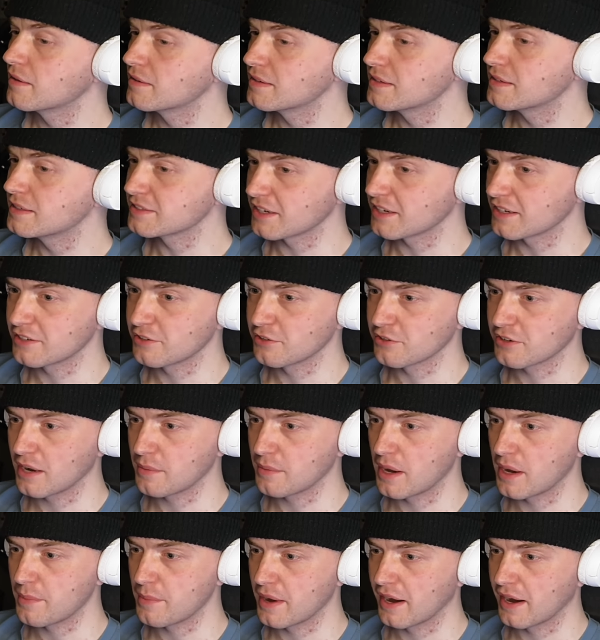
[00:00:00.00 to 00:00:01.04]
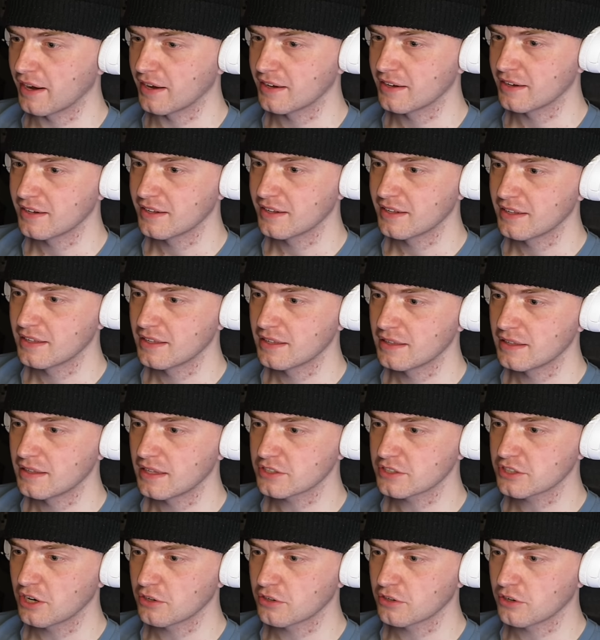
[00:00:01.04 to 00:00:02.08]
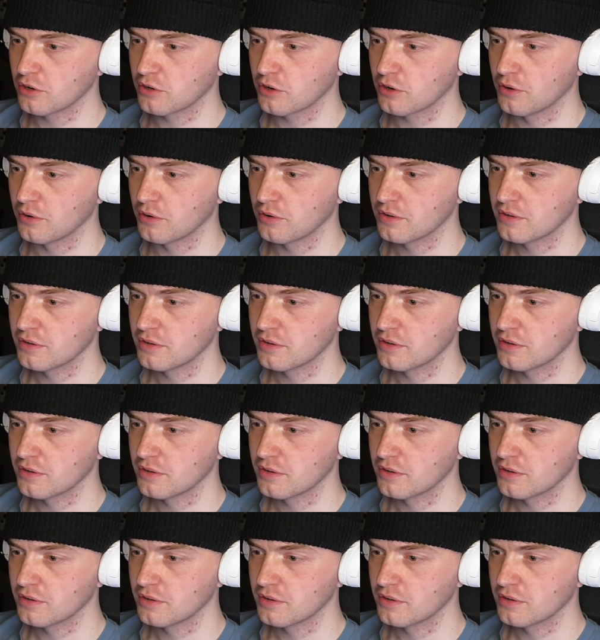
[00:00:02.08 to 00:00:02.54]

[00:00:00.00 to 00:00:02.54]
He's gonna do Kamehameha. Let's go, Goku.